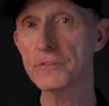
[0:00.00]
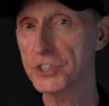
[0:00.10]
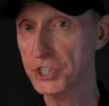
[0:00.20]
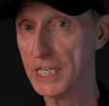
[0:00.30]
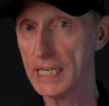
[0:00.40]
of
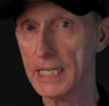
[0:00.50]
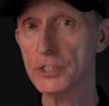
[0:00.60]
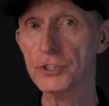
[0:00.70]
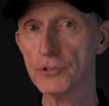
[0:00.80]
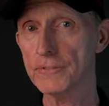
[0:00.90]

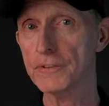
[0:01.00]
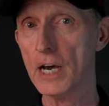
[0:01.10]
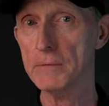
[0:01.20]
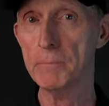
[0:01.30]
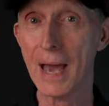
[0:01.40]
CE
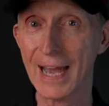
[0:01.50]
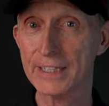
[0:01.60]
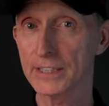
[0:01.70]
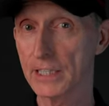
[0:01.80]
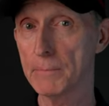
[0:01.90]
certified
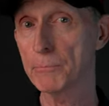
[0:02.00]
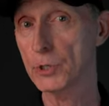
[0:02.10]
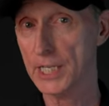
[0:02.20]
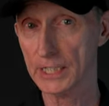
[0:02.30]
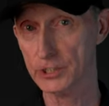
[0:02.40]
back and limb
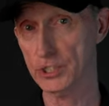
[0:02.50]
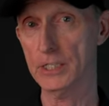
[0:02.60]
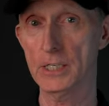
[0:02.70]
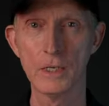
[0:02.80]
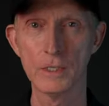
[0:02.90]

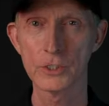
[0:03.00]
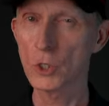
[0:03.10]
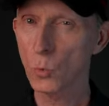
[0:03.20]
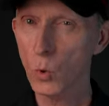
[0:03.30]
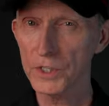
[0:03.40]
protection.
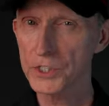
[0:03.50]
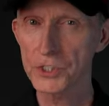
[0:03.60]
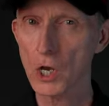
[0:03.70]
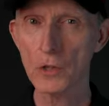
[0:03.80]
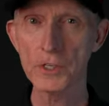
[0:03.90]
So, what
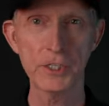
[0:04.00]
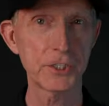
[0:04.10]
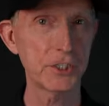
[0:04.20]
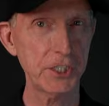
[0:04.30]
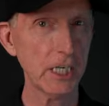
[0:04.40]
does all this
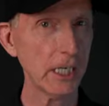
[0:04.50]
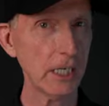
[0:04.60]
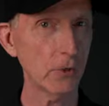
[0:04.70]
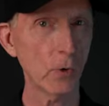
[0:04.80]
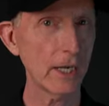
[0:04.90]

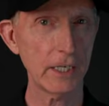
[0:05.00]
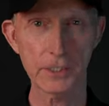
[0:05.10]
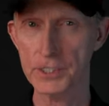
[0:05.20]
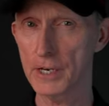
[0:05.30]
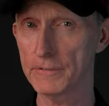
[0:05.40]
CE rating
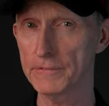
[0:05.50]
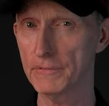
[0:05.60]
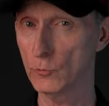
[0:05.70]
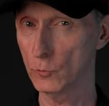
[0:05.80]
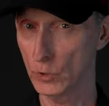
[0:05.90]
stuff
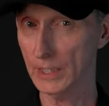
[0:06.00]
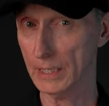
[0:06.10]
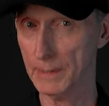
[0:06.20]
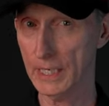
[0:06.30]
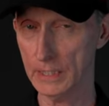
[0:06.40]

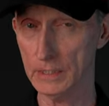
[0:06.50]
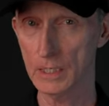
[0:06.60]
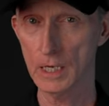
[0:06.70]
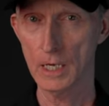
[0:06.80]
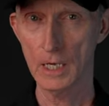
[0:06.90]
really mean?
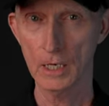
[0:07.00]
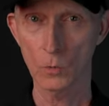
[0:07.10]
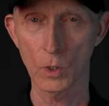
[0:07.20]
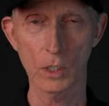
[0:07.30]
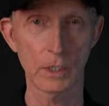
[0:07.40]

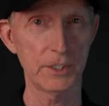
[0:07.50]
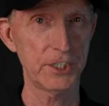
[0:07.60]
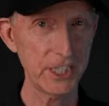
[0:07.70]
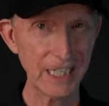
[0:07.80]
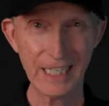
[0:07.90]
Well,
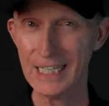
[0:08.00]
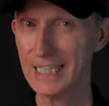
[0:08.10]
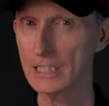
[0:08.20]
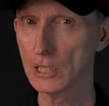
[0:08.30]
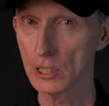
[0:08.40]

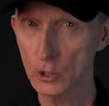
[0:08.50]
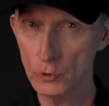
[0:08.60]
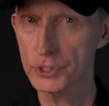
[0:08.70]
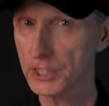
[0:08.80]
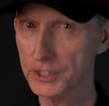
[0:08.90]
CE
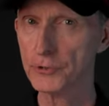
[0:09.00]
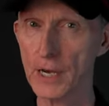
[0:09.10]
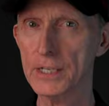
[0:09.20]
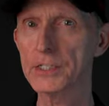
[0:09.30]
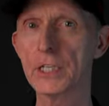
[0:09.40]
loosely
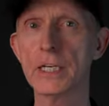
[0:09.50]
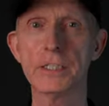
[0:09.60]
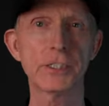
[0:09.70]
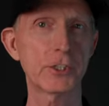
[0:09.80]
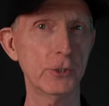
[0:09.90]

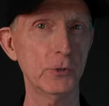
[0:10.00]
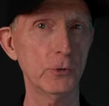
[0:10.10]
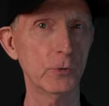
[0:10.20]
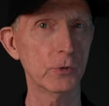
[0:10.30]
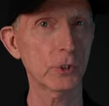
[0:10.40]
translates
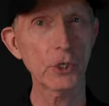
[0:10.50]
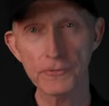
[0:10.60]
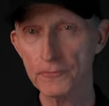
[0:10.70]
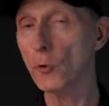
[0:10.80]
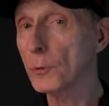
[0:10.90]
to
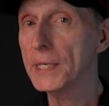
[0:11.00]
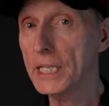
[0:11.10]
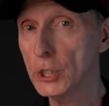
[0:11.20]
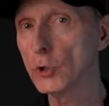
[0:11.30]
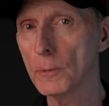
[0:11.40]
conformity
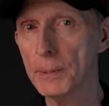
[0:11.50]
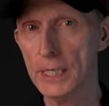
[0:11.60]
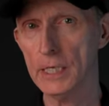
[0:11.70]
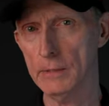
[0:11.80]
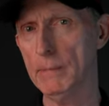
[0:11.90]

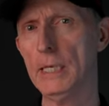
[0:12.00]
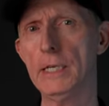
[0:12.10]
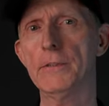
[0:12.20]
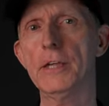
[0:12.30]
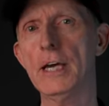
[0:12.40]
European,
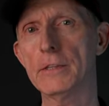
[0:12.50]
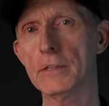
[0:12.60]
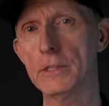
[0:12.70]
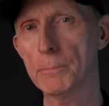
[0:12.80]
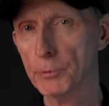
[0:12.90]
meaning that
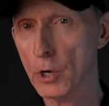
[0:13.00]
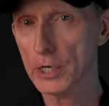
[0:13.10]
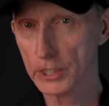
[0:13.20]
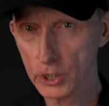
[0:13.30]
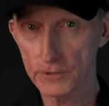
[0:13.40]
the
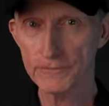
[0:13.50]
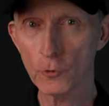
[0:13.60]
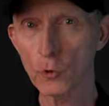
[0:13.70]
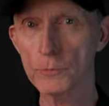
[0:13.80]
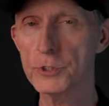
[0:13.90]
product
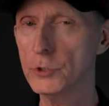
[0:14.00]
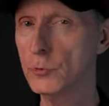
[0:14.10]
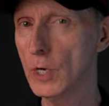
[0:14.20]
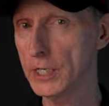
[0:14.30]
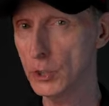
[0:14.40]
conforms
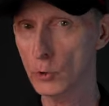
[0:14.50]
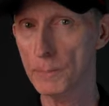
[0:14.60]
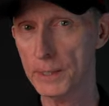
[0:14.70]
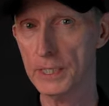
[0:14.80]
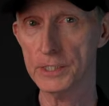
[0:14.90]
to a
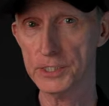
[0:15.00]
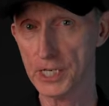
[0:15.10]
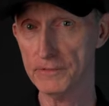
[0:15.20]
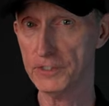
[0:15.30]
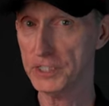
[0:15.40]
European
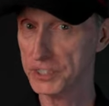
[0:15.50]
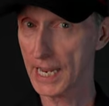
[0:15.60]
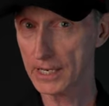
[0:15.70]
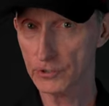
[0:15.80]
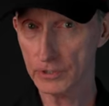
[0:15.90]
safety
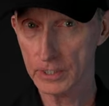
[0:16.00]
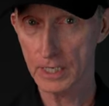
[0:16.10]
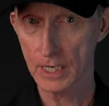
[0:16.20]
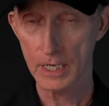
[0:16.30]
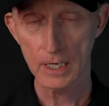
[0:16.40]
standard.
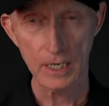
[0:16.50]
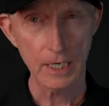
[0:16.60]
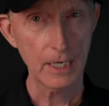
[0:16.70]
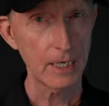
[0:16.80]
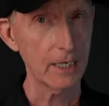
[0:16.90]

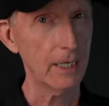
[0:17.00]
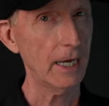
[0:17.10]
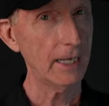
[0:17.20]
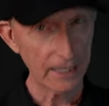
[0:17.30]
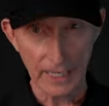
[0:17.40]

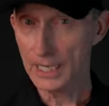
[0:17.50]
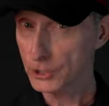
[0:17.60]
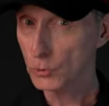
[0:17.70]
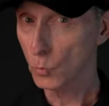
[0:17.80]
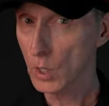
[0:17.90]
And in
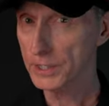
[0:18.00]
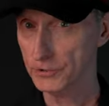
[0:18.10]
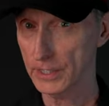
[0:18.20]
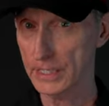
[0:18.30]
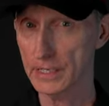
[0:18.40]
case you're
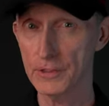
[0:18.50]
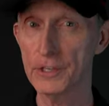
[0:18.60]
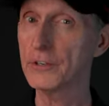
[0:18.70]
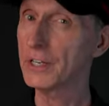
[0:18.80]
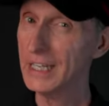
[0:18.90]
wondering,
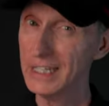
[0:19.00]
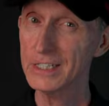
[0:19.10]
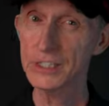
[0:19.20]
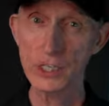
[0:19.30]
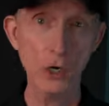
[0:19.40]
there
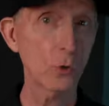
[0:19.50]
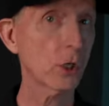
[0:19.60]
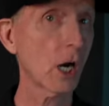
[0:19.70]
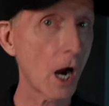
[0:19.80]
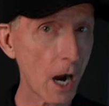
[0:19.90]
is no
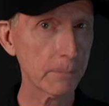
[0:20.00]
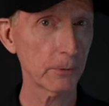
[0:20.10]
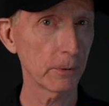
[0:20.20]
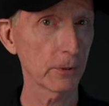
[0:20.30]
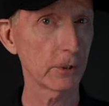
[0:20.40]

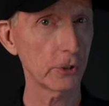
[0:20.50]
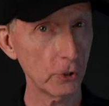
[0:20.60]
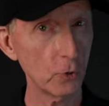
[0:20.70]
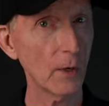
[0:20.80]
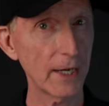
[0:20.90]
comparable
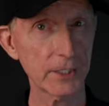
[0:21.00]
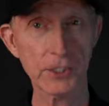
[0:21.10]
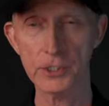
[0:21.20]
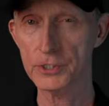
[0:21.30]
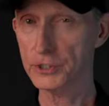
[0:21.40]

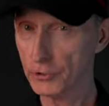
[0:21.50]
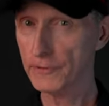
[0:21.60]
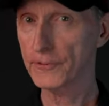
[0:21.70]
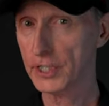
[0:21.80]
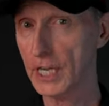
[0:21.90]
U.S.
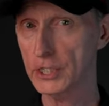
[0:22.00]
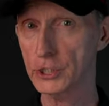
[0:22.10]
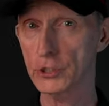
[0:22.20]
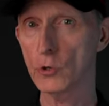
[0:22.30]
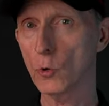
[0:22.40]

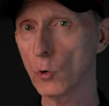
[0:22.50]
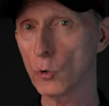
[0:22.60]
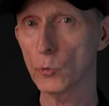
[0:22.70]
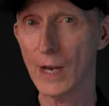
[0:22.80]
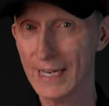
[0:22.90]
certification
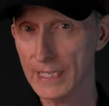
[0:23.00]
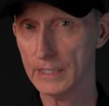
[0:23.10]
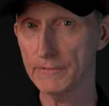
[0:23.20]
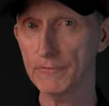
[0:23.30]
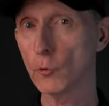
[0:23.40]
or
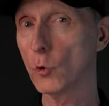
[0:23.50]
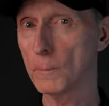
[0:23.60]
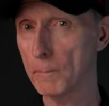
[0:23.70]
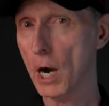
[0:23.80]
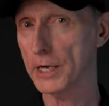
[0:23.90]
rating for
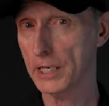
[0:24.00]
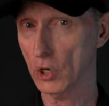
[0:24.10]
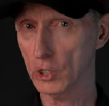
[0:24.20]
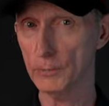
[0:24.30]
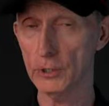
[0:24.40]
body
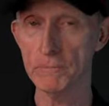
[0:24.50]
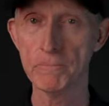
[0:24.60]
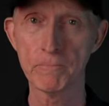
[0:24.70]
armor.